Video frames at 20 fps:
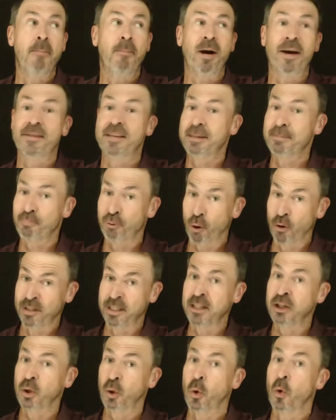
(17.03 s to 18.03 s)
by this
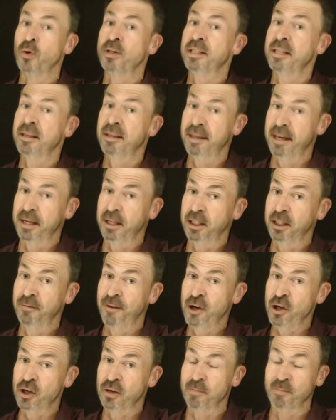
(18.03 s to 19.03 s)
process called synthetic
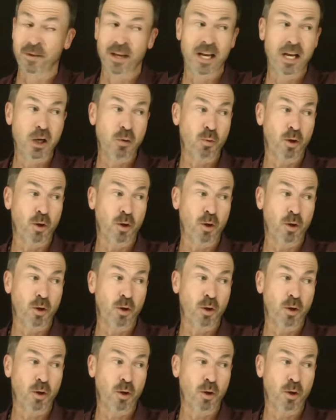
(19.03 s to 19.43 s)
division.